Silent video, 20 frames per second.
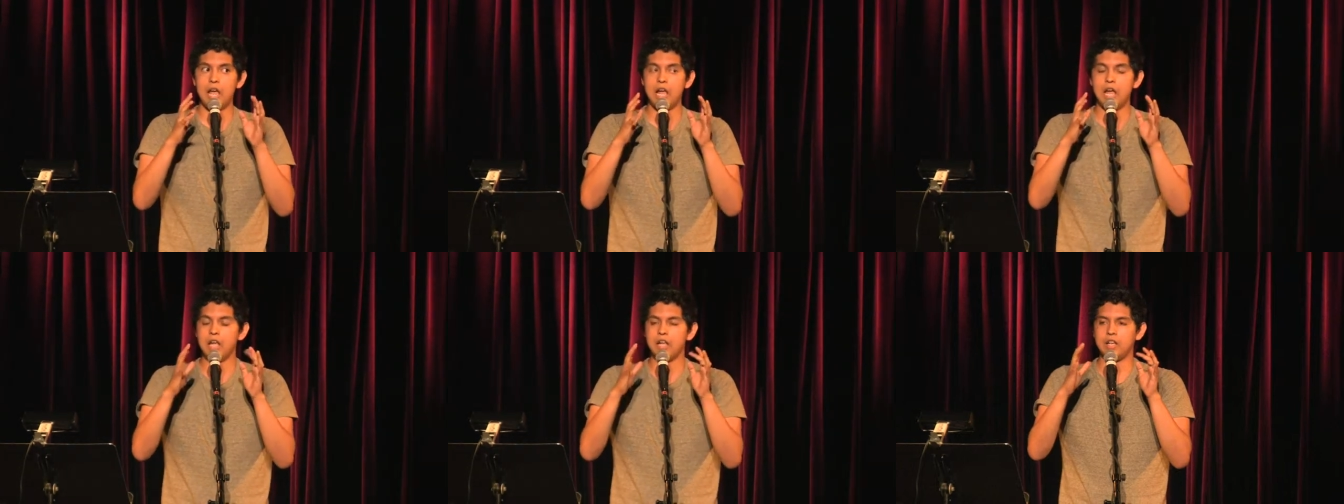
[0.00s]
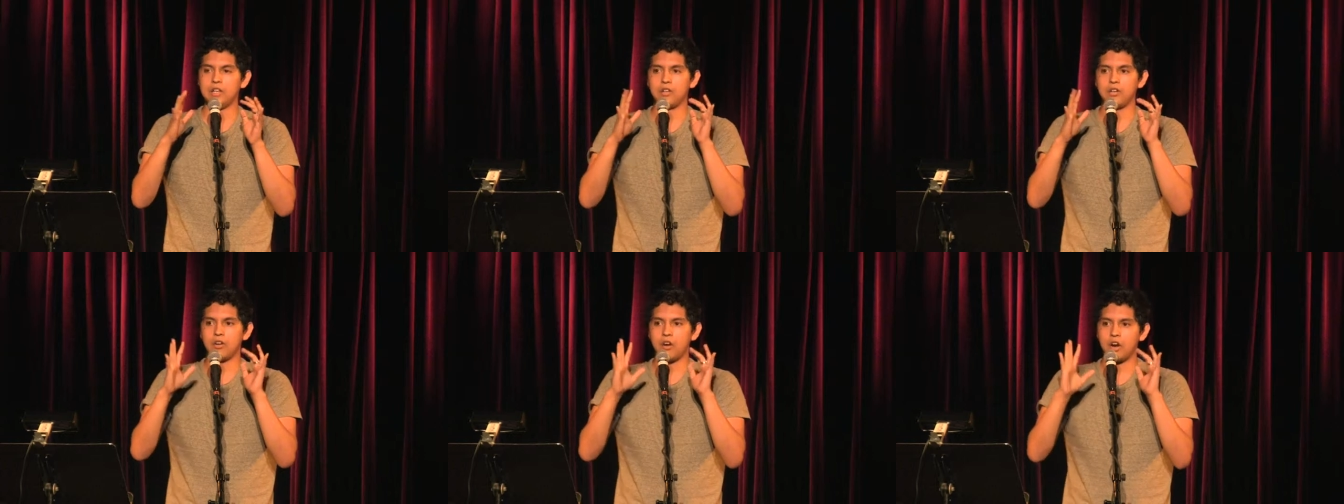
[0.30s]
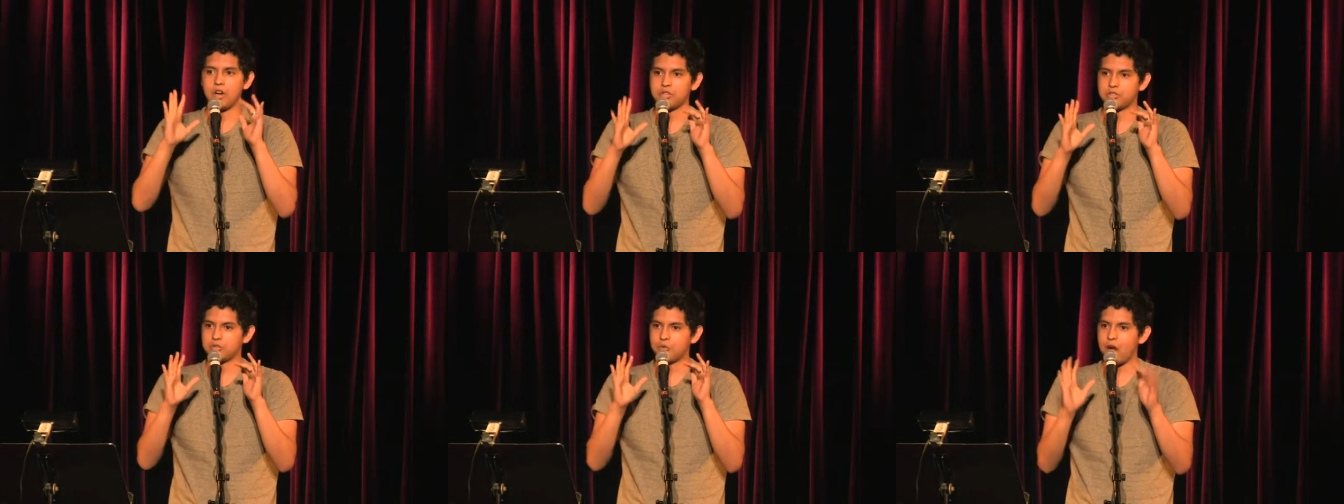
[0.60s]
And her
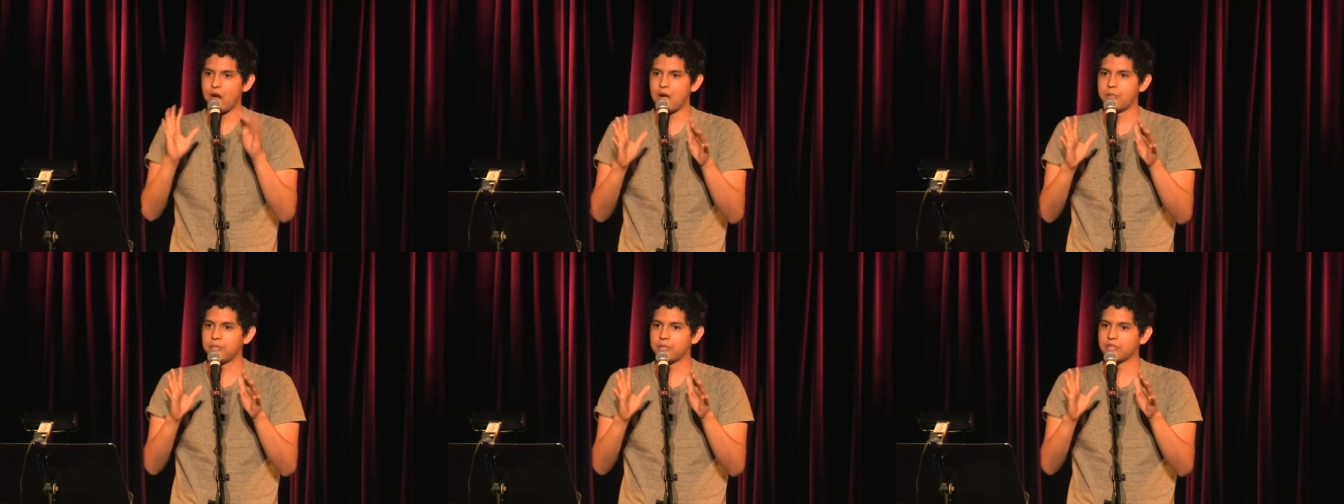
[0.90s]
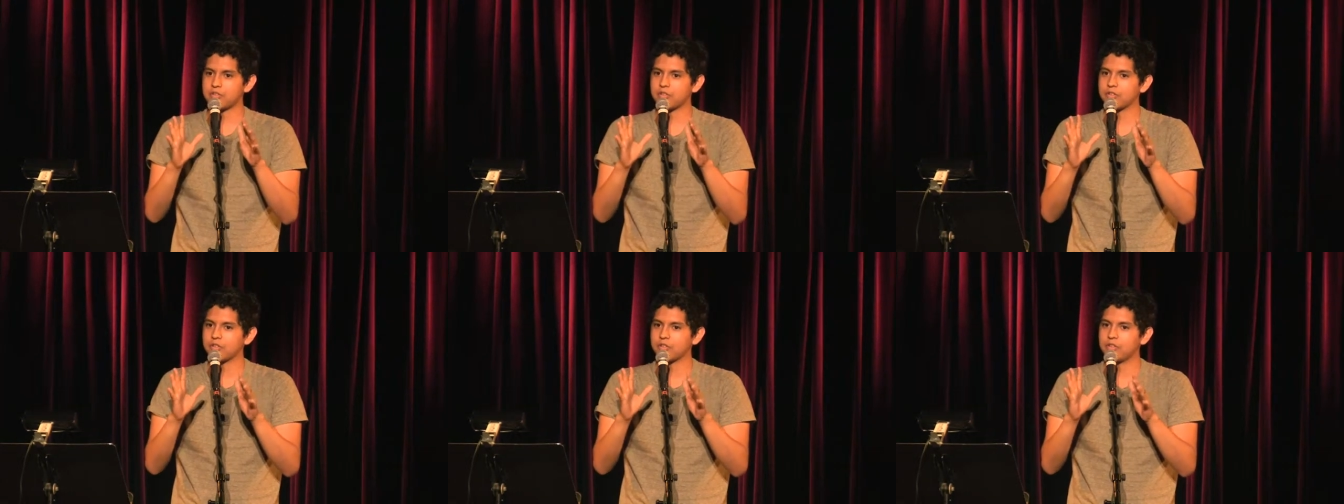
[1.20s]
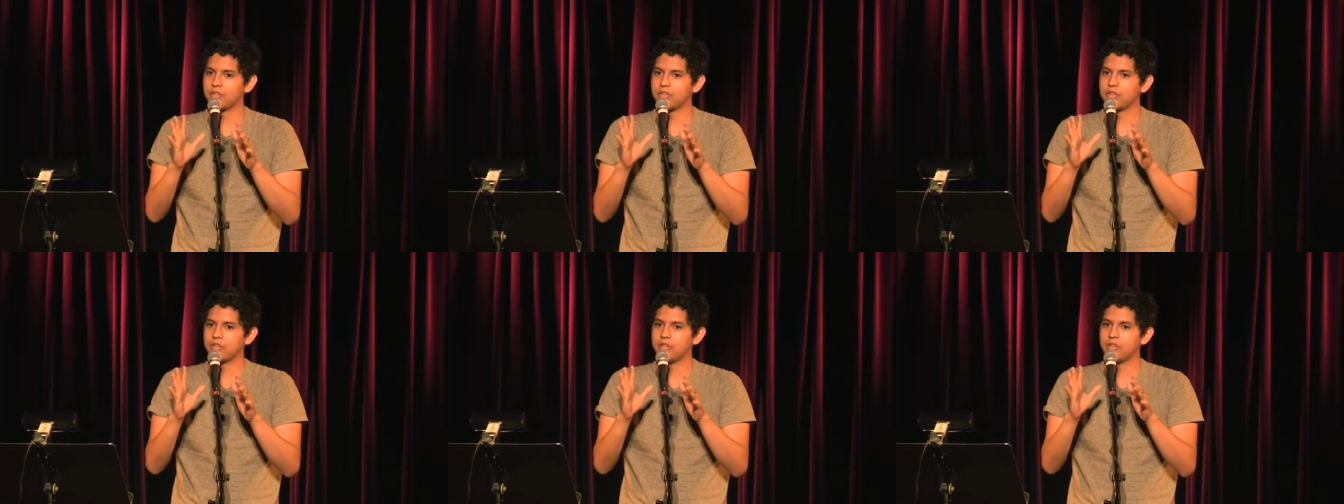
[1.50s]
heart
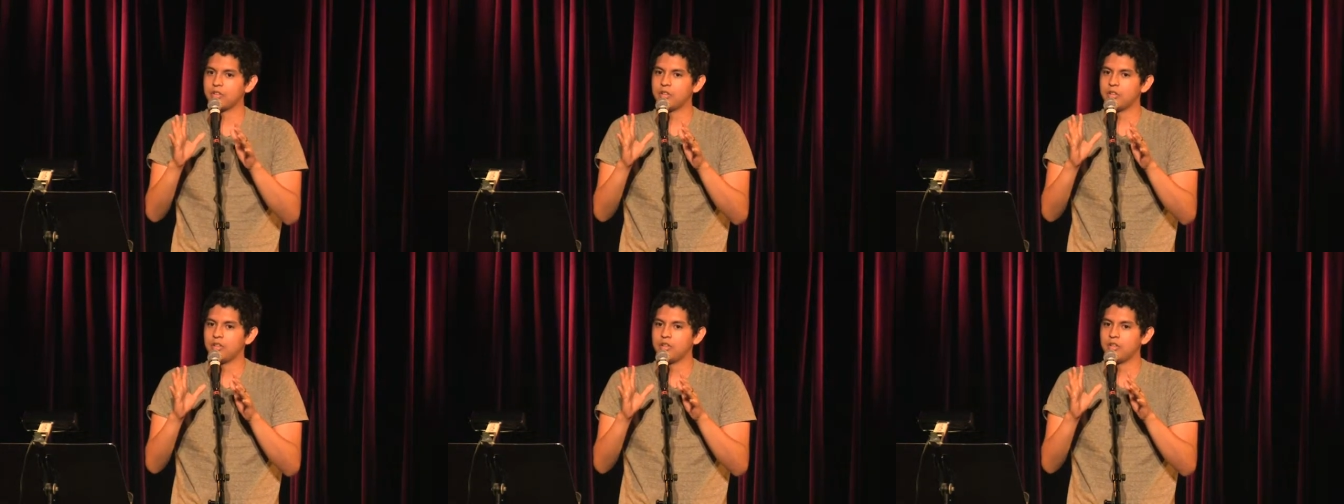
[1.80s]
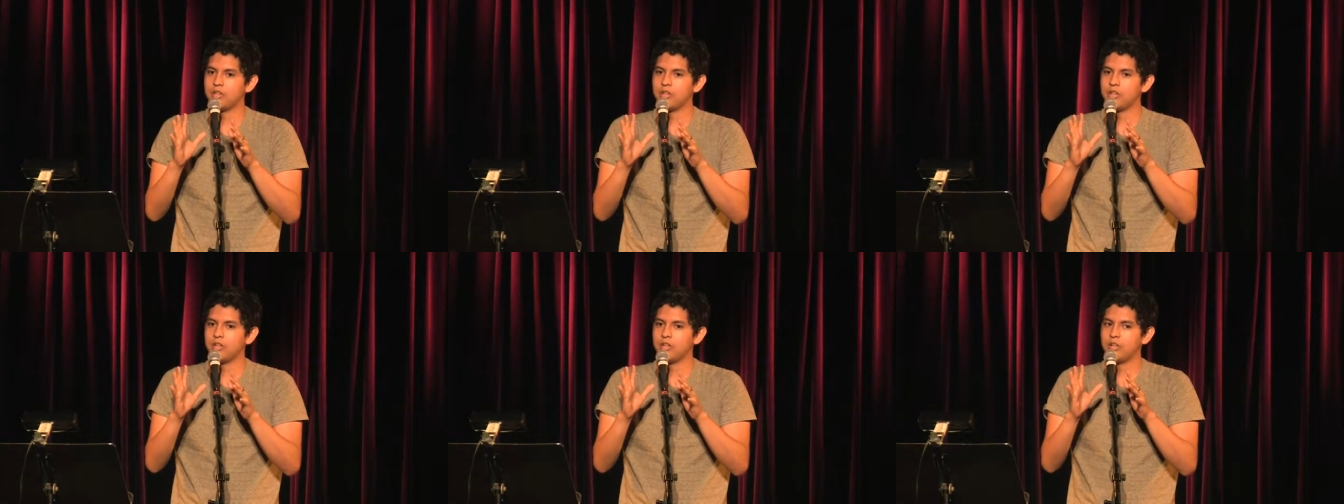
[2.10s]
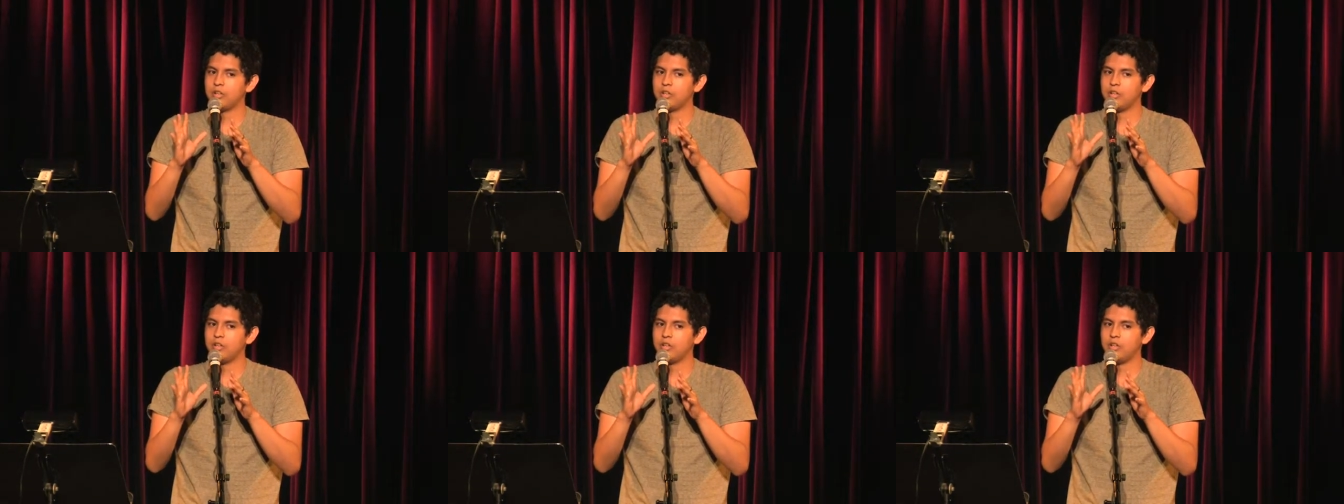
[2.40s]
drops.
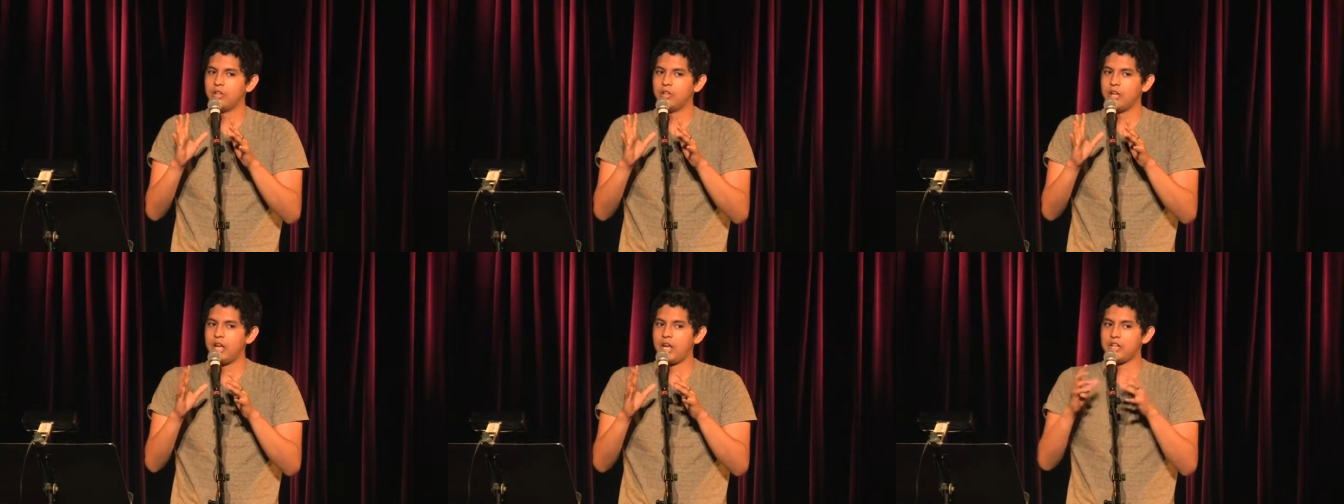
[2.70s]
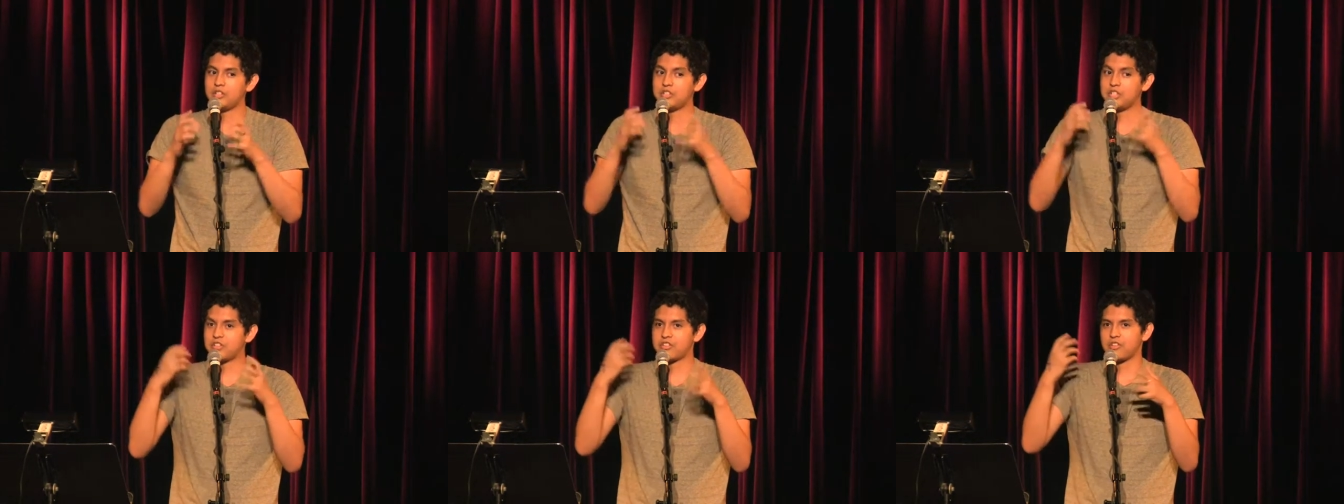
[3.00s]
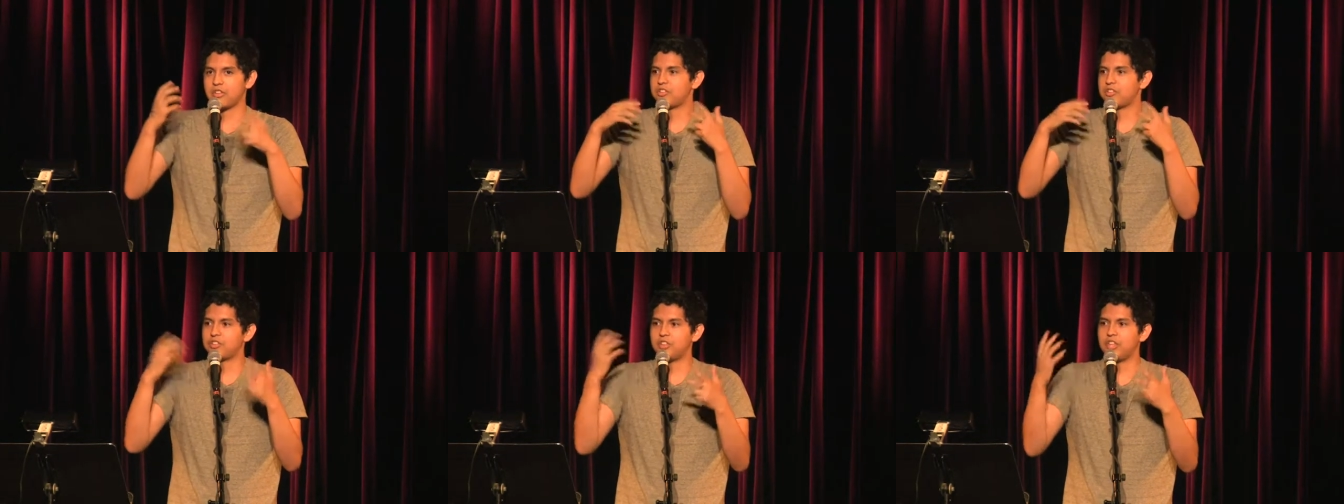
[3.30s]
And she
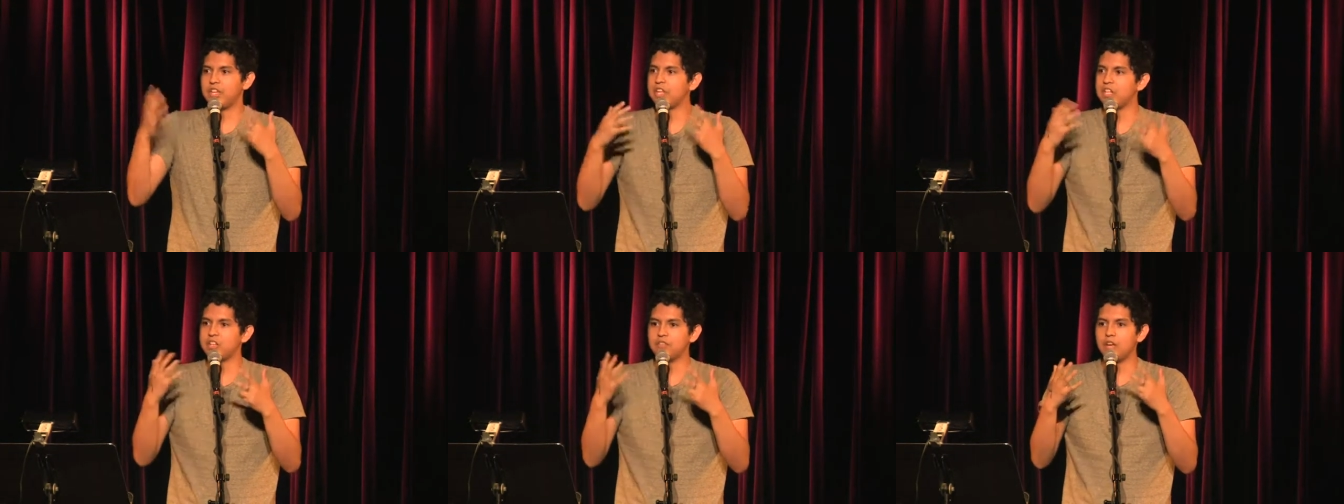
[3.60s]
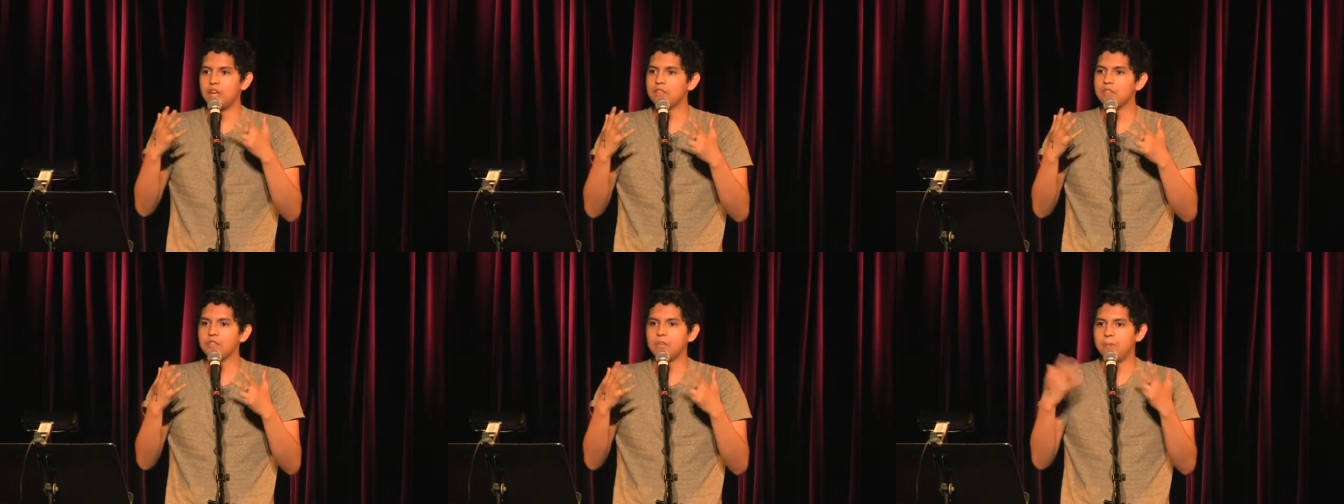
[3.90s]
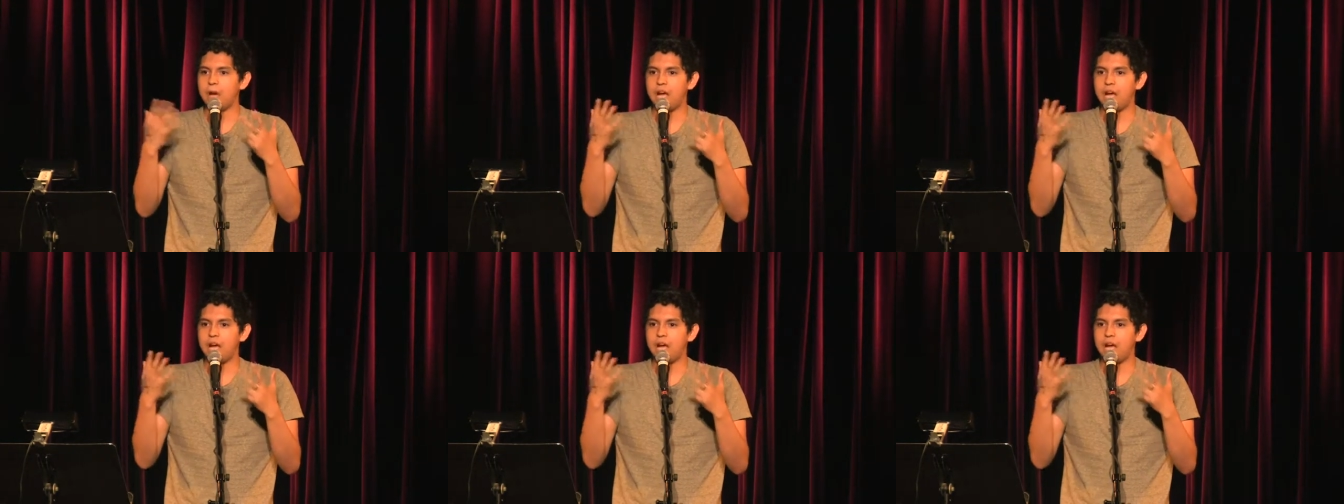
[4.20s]
starts thinking of every